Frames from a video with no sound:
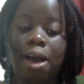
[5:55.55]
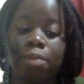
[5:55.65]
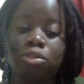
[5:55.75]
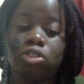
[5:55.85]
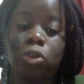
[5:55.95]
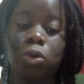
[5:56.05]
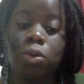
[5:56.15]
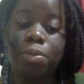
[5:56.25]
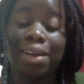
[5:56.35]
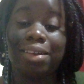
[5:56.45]
So
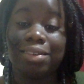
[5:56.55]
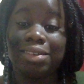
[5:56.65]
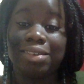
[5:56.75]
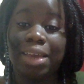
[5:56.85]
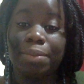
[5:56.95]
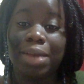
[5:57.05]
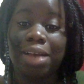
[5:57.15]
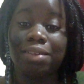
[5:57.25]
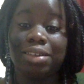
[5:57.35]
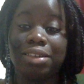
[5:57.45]
my cousins came
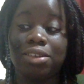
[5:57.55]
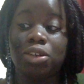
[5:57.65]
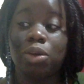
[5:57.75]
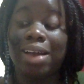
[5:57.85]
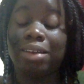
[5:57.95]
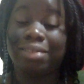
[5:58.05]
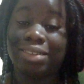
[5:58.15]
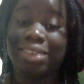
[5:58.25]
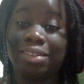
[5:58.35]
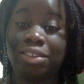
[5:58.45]
down to, you know, kind of
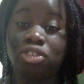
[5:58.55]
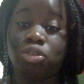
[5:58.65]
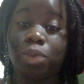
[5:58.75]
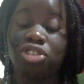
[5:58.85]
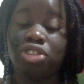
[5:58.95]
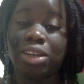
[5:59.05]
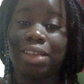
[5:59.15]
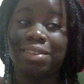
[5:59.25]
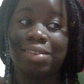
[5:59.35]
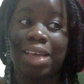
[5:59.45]
assess the situation at
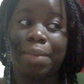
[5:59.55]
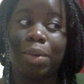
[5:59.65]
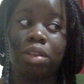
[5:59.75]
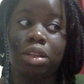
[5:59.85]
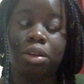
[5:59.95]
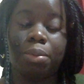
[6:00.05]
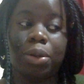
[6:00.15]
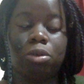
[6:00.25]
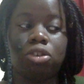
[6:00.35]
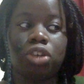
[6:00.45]
this time. I was a little bit
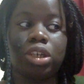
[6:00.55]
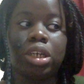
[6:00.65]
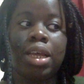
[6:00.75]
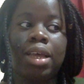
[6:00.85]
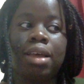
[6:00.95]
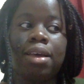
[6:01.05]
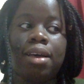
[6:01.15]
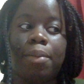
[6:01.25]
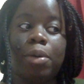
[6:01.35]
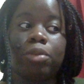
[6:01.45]
older.
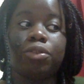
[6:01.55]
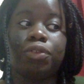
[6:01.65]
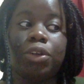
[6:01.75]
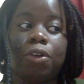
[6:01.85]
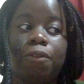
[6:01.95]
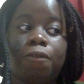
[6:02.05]
I was, you know,